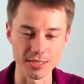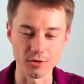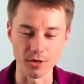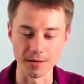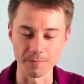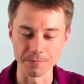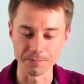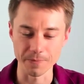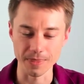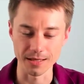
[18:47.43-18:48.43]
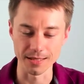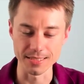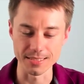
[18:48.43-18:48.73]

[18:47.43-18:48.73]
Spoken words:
So let's